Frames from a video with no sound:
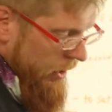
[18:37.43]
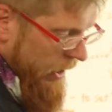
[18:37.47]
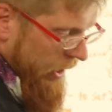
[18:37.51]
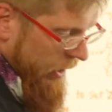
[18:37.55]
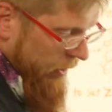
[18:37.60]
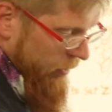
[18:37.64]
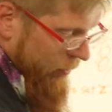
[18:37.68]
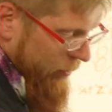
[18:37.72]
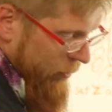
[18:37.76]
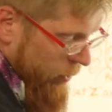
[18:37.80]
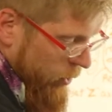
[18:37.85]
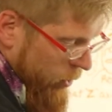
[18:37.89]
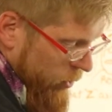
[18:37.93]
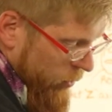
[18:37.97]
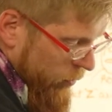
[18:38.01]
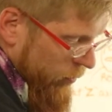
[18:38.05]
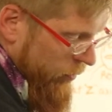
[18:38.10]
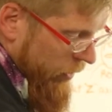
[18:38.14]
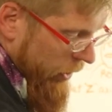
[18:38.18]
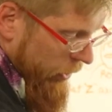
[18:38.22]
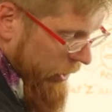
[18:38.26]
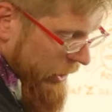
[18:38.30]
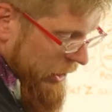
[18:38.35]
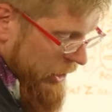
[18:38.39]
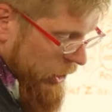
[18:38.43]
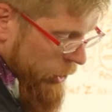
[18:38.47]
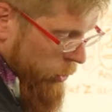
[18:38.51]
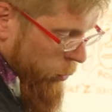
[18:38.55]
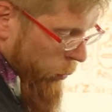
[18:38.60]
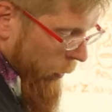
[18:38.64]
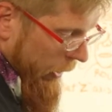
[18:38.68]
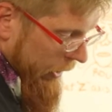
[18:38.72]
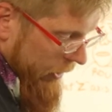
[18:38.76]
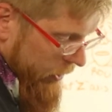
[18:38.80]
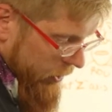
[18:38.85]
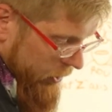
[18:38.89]
and very
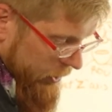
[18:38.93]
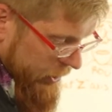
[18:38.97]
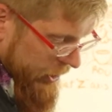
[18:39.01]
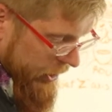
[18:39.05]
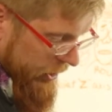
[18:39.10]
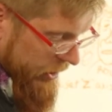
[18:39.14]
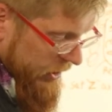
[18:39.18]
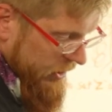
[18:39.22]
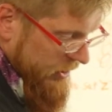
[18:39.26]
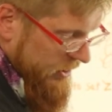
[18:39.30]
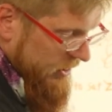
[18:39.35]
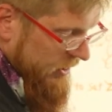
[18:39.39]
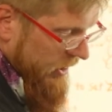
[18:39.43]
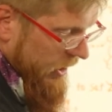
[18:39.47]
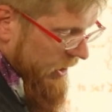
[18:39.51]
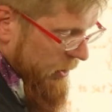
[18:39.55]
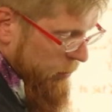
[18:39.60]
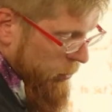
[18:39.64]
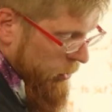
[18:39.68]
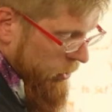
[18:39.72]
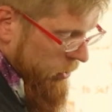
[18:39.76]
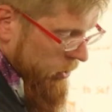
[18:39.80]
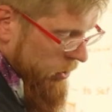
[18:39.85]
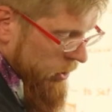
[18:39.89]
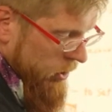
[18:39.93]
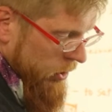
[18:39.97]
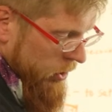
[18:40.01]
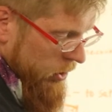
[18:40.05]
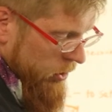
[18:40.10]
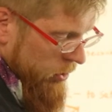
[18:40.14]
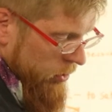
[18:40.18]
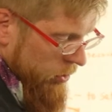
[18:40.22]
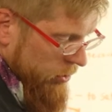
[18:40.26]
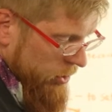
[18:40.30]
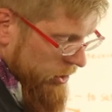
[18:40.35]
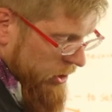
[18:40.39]
square to this table.
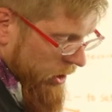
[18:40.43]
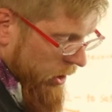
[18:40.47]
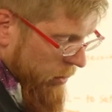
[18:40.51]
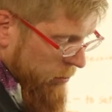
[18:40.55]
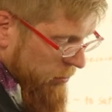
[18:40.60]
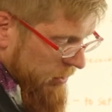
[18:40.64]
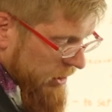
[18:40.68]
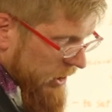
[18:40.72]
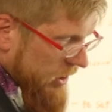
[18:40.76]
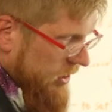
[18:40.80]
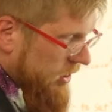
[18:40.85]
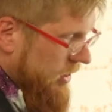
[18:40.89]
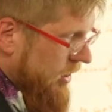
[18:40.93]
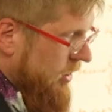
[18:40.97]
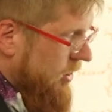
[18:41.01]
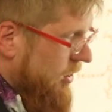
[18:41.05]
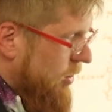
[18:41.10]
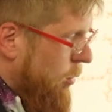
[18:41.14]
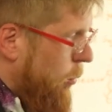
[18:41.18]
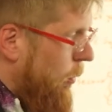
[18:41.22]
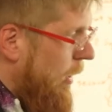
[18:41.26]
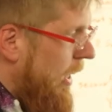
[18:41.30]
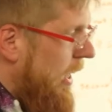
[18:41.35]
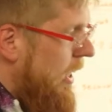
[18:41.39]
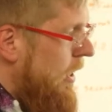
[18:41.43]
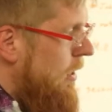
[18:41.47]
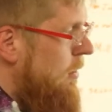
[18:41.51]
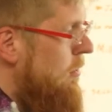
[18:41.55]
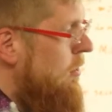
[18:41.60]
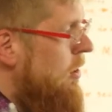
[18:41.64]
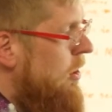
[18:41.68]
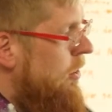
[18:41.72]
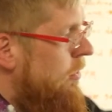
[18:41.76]
Some distance away,